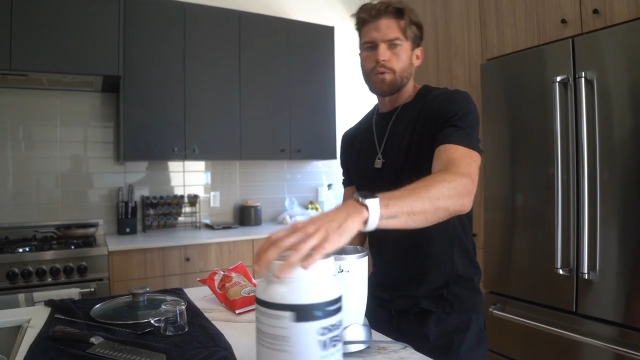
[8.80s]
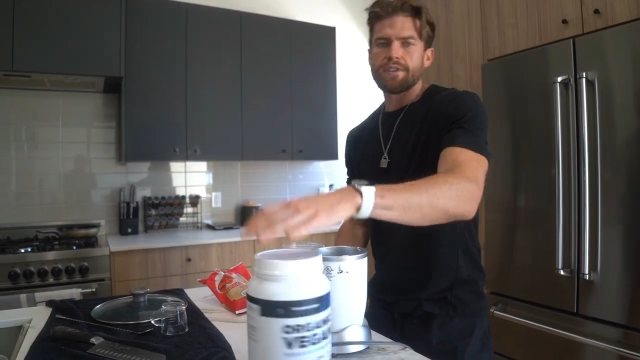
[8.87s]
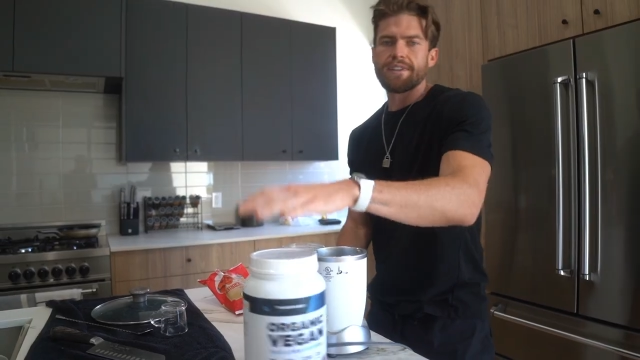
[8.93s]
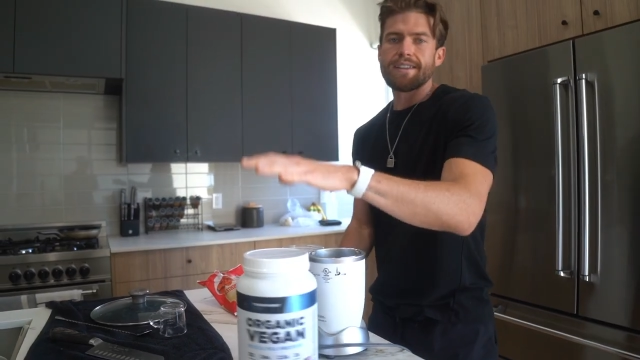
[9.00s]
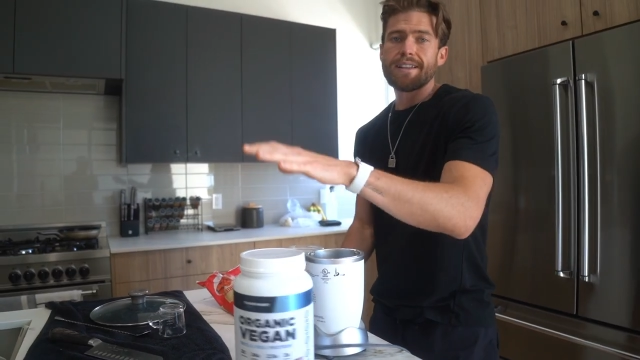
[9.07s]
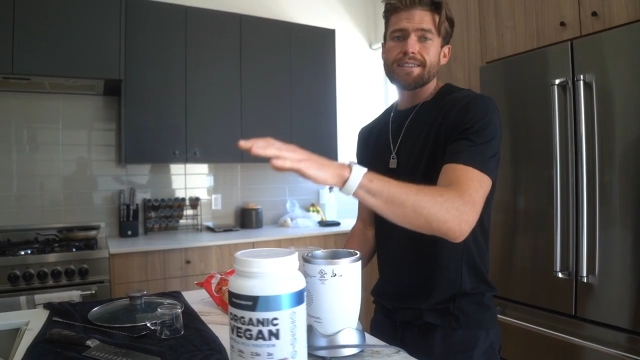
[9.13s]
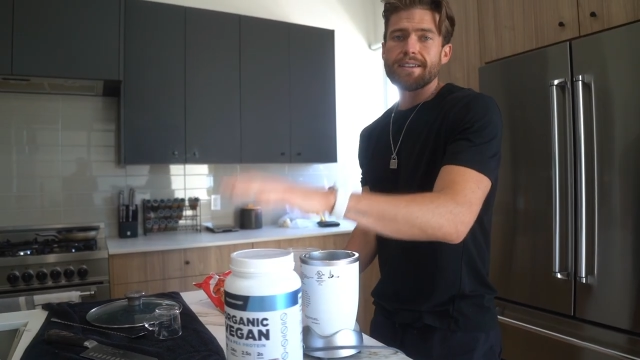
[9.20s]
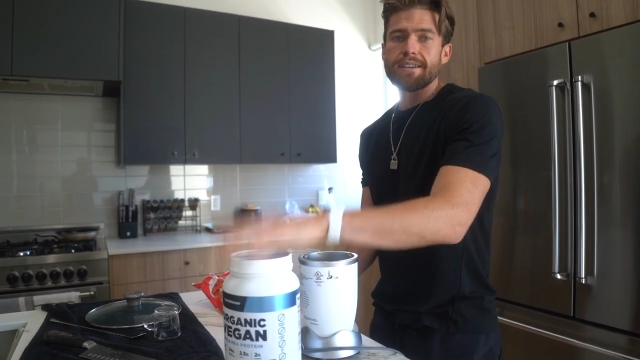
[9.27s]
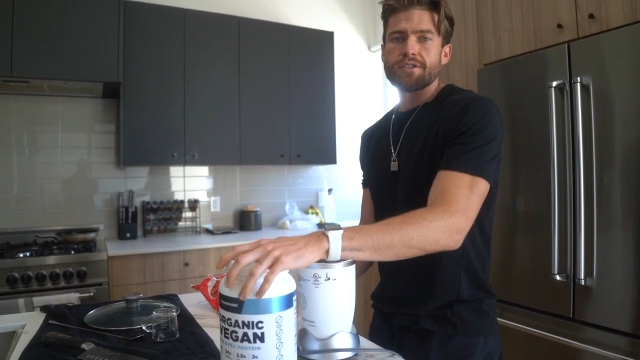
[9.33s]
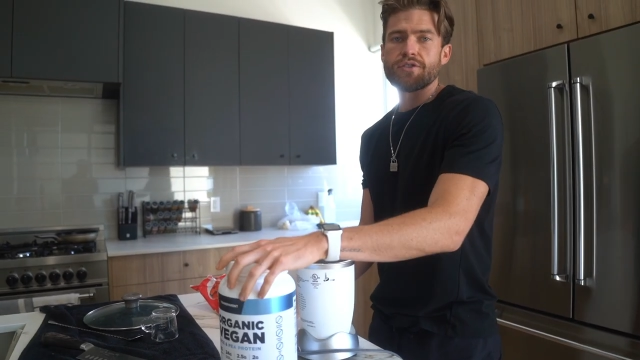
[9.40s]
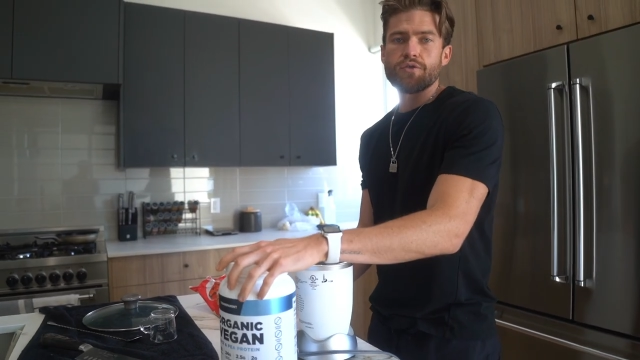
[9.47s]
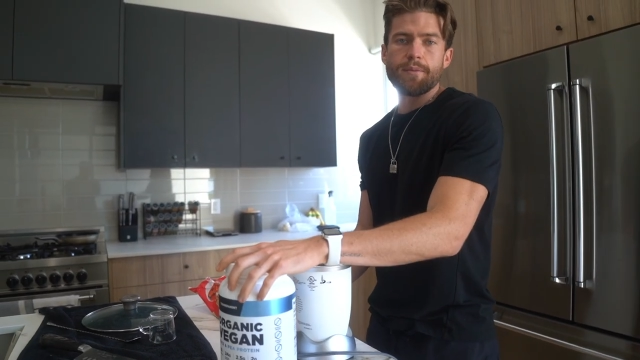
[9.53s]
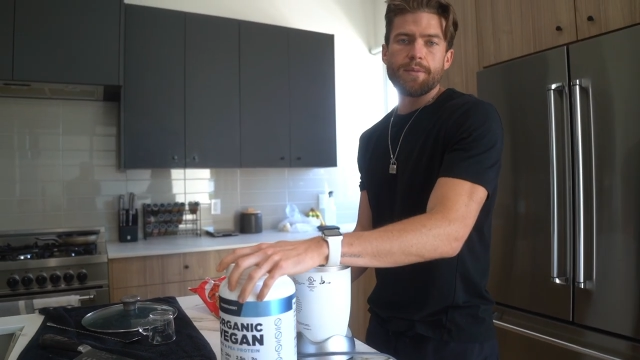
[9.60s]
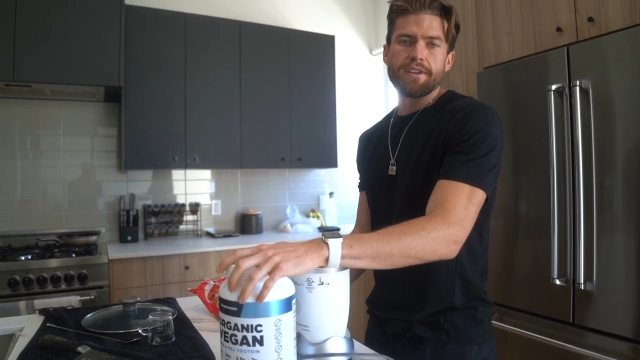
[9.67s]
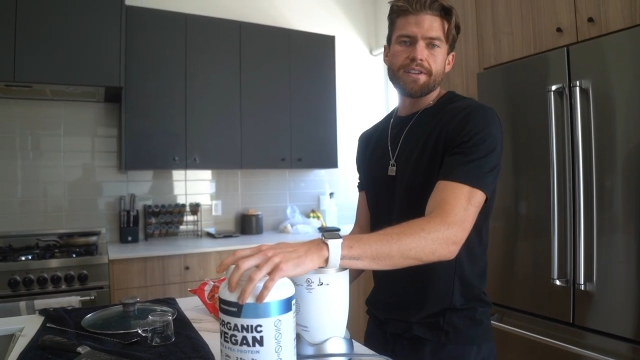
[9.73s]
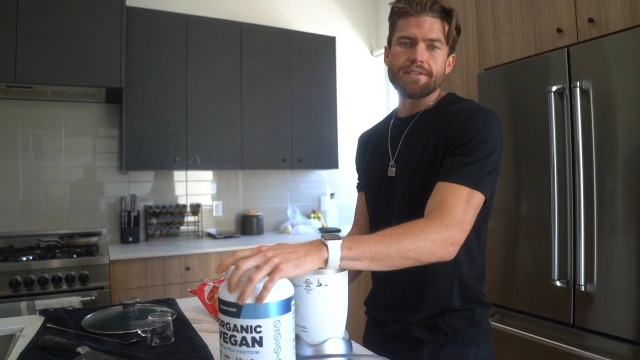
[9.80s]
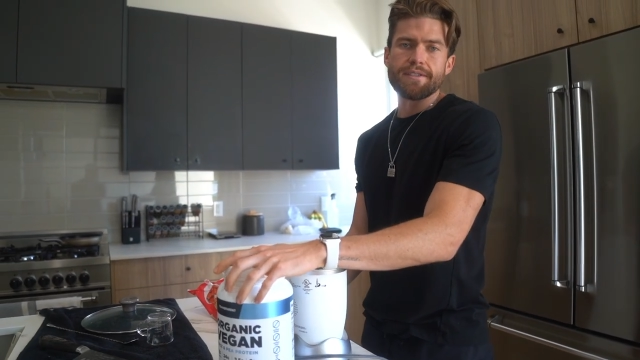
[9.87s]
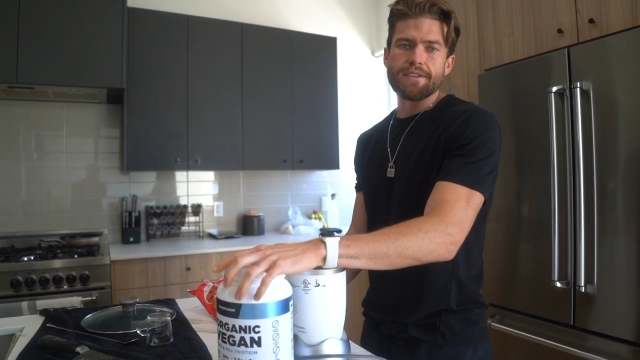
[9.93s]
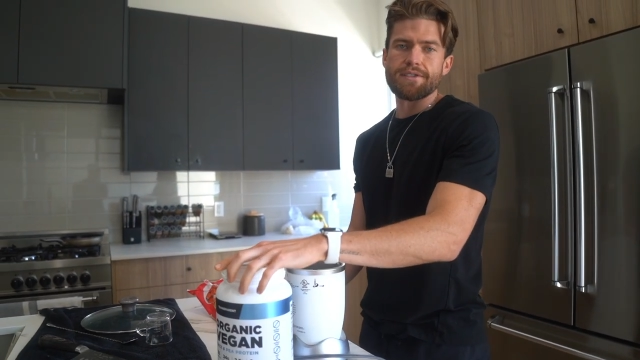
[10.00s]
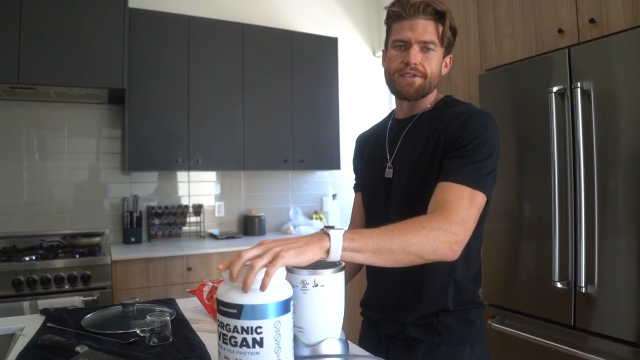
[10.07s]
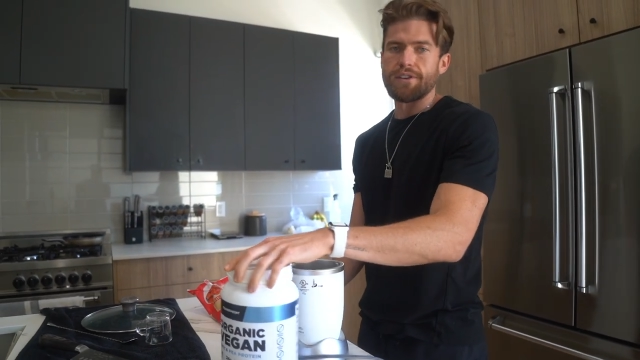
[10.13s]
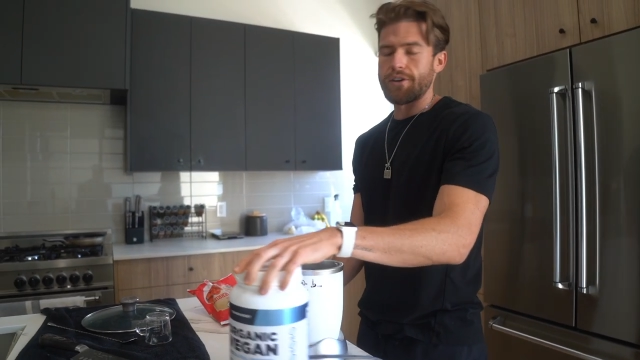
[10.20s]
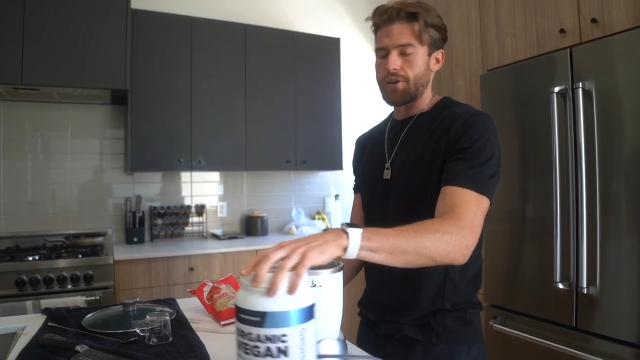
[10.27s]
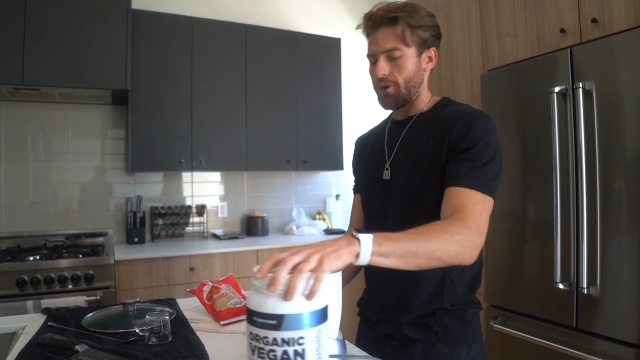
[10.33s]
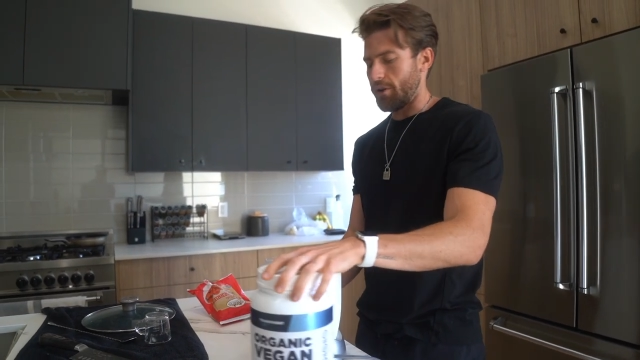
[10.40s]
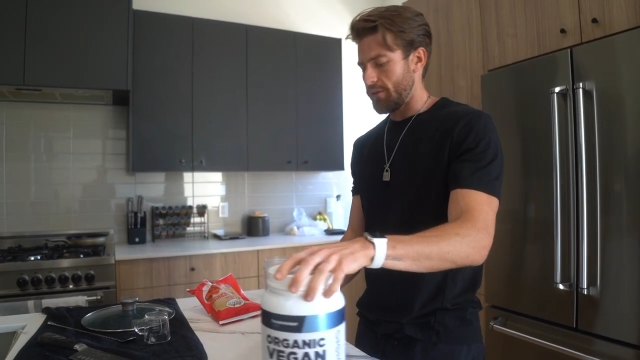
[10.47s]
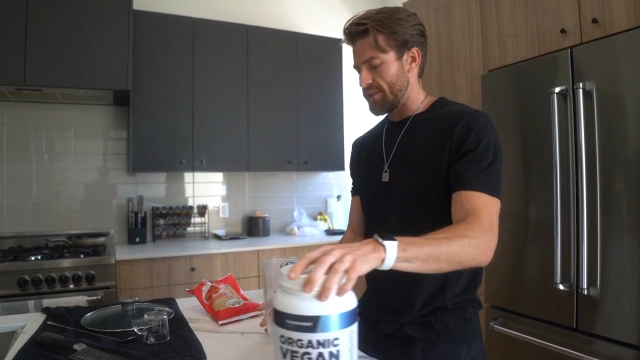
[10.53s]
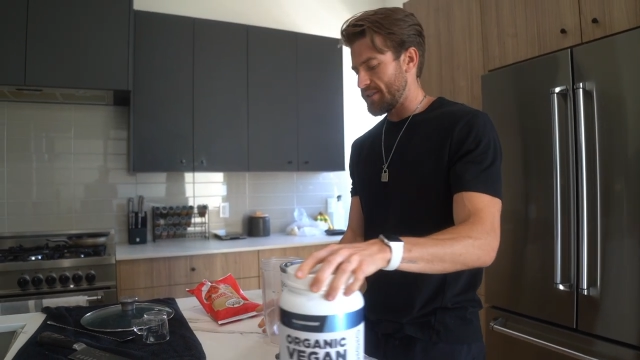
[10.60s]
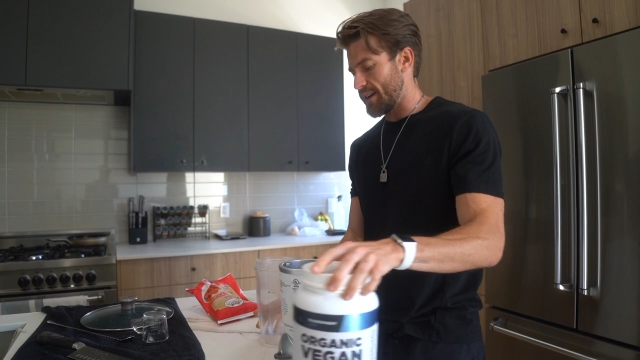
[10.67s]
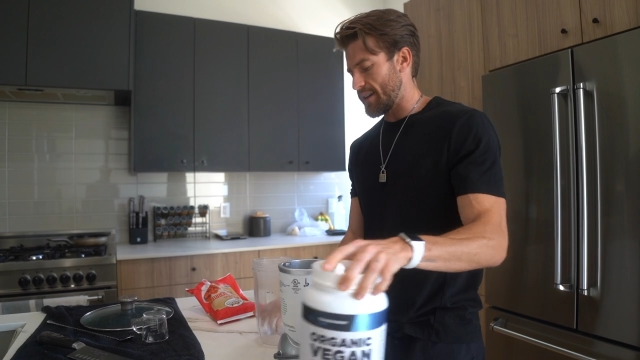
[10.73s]
one thing that's extremely consistent in all
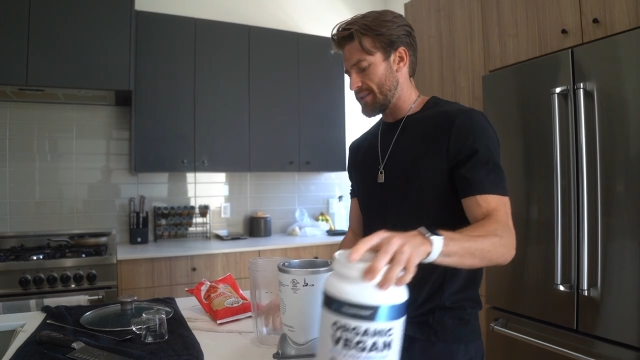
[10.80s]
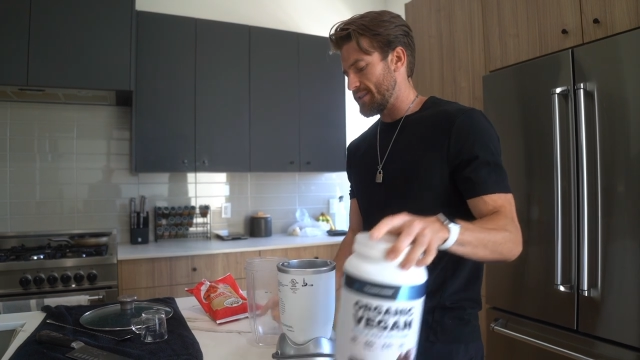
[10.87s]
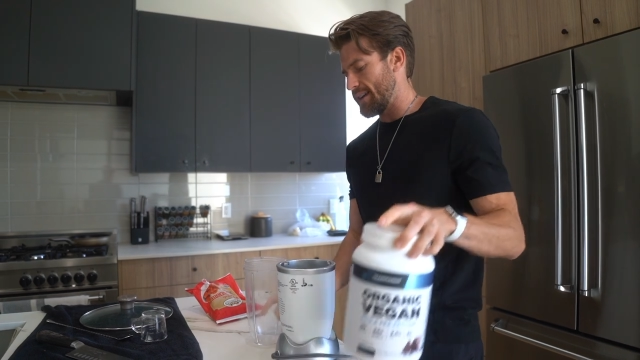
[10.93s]
of these guys'